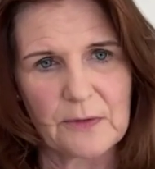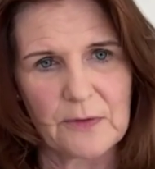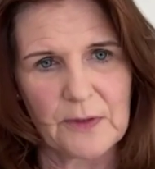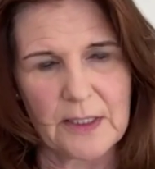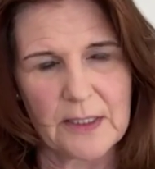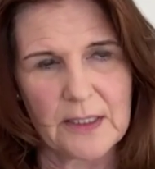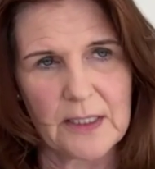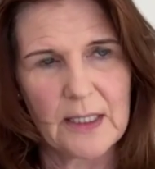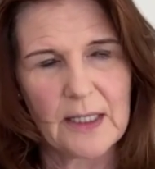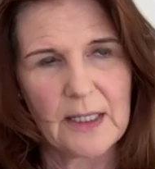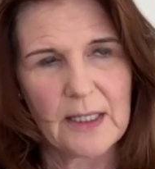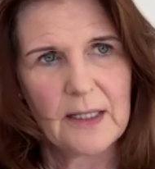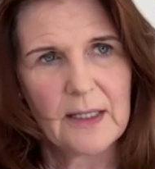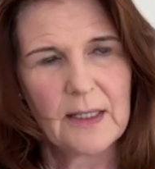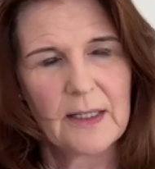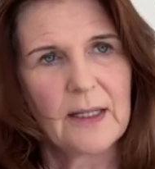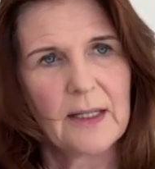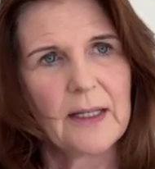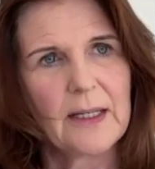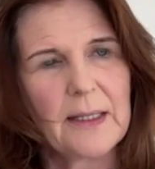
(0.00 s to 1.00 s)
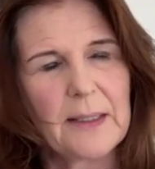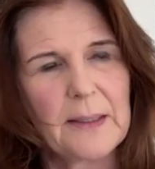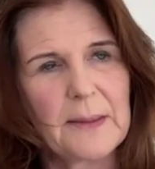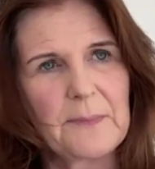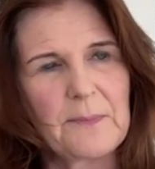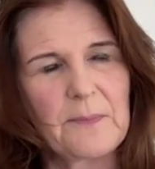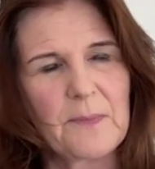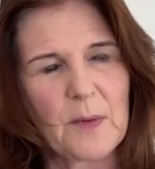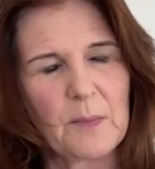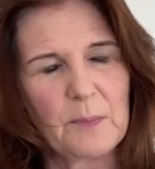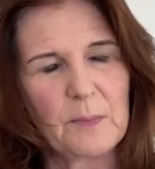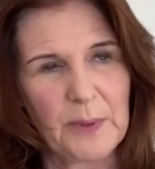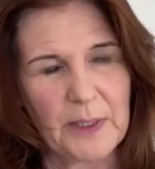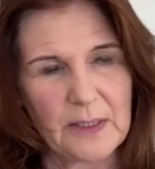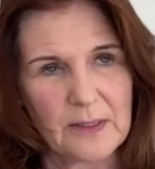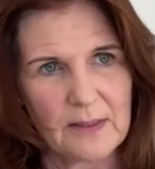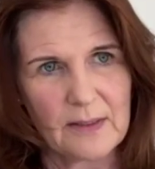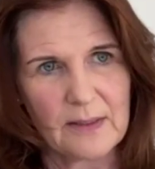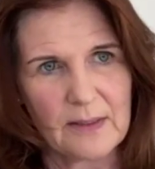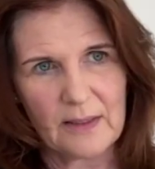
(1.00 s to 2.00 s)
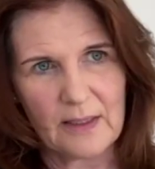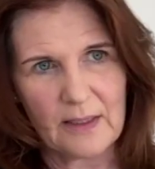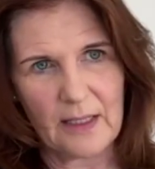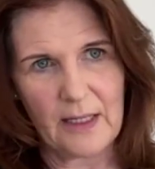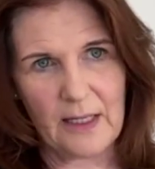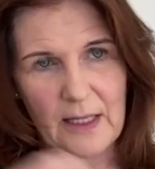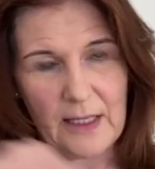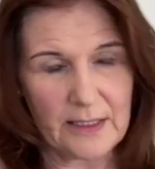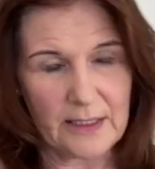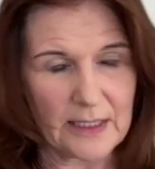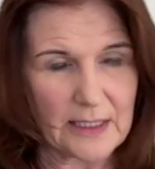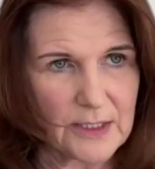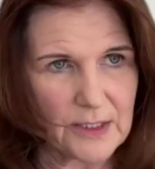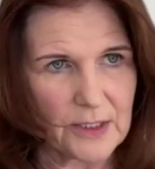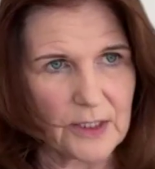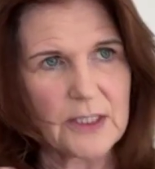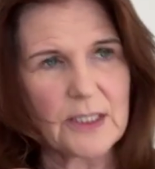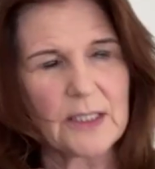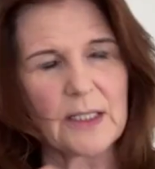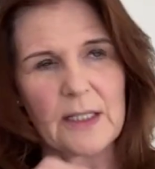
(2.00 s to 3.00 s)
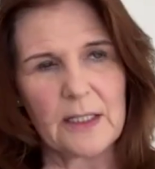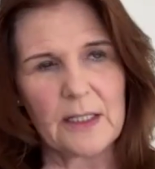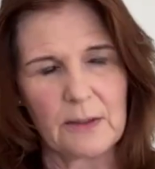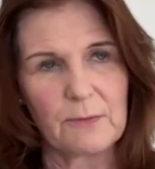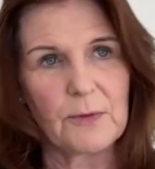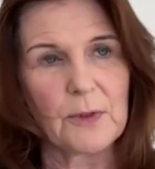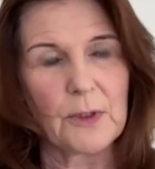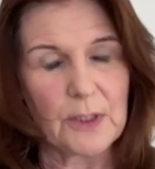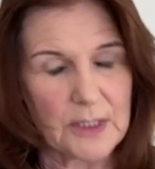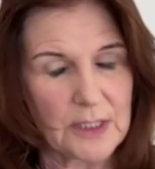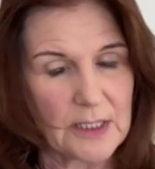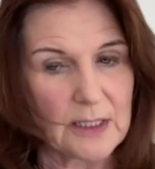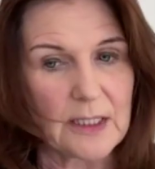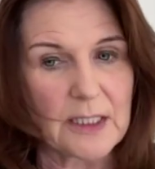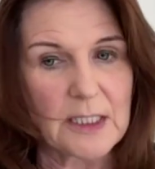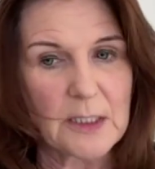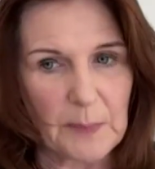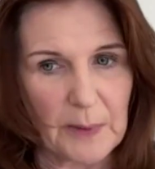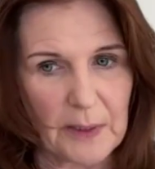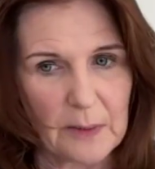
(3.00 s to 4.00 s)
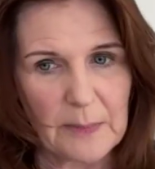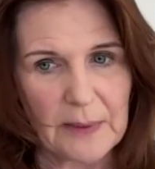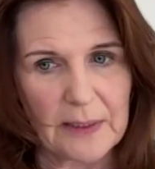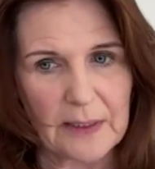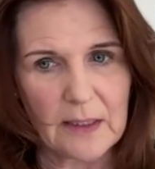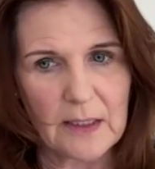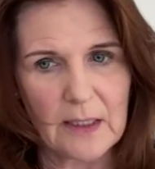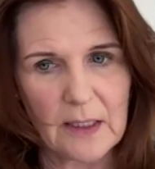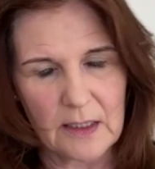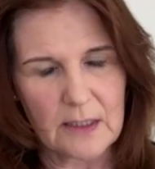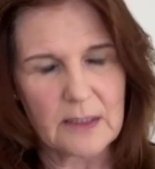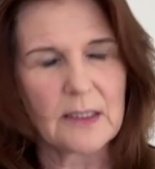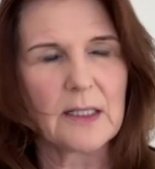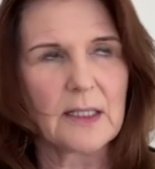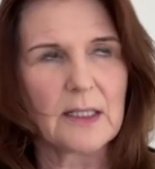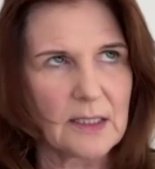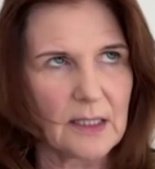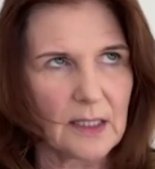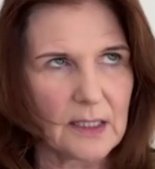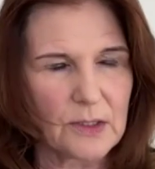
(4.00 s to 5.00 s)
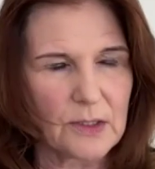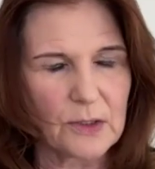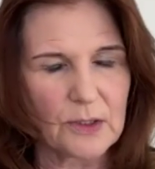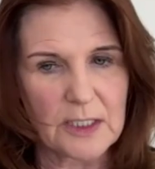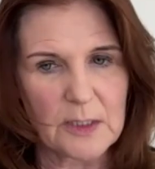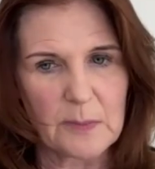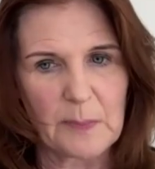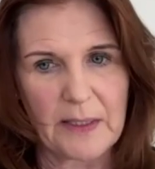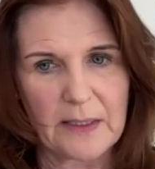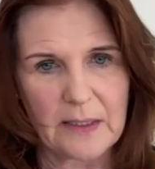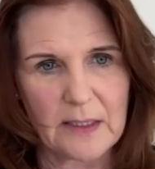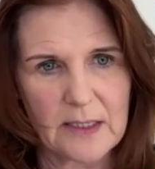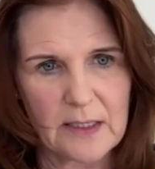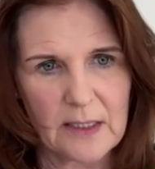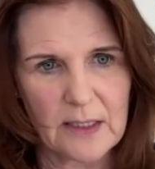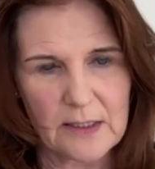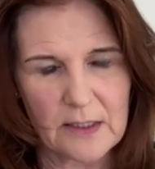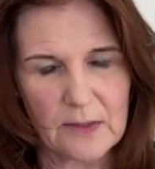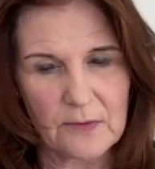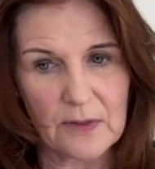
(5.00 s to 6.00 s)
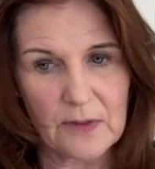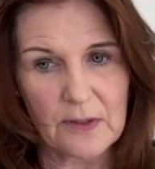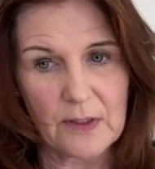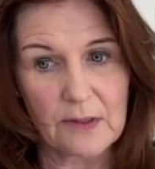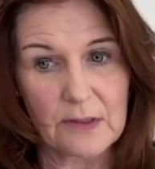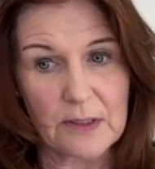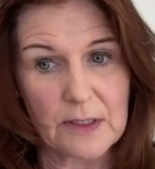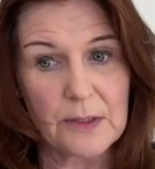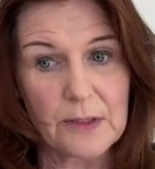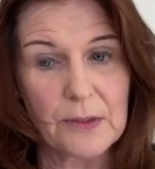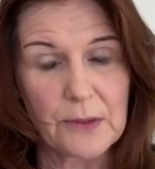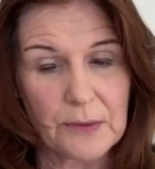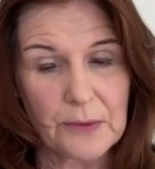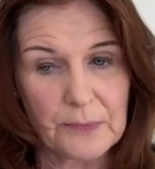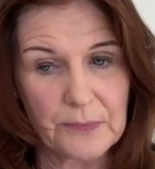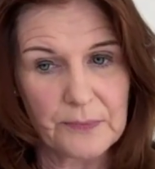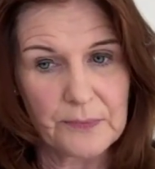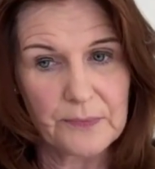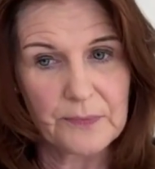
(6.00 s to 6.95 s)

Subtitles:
of it, but it exerts that influence in an experimental context, as you'd expect a scientific theory to do.